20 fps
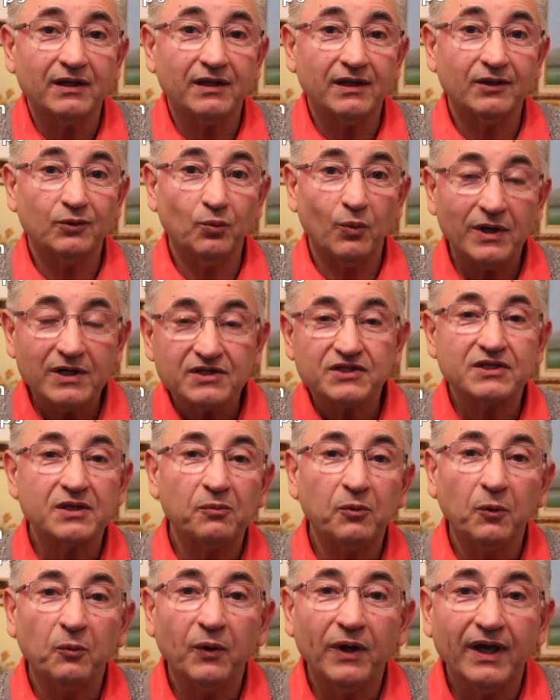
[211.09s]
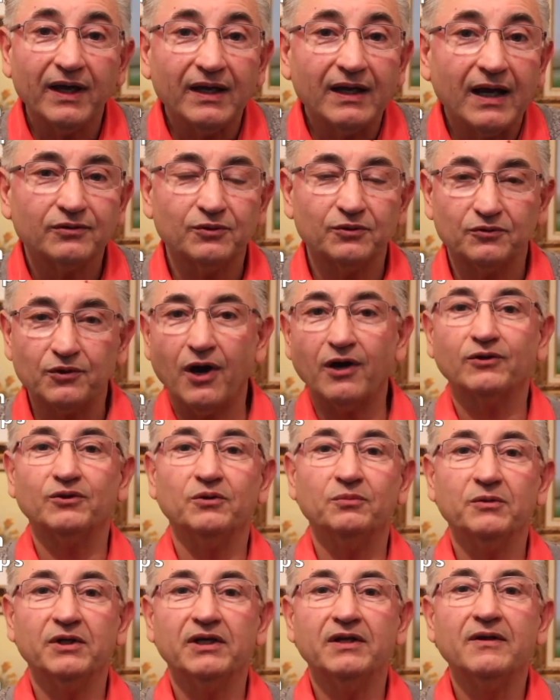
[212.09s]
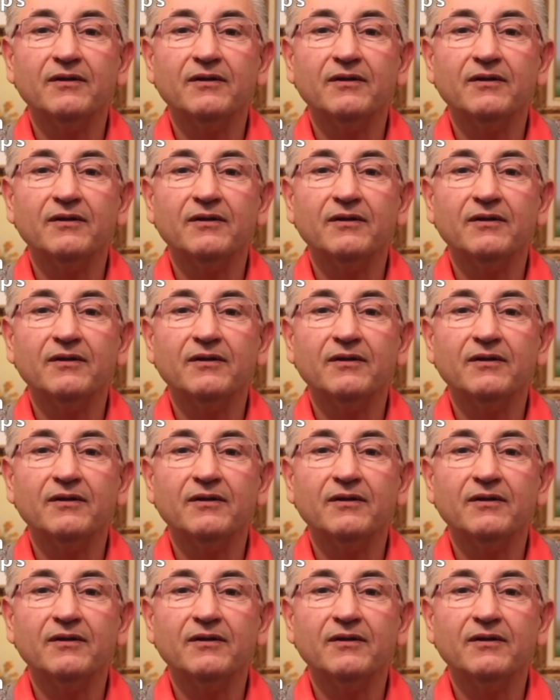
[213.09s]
it one step away to talk to me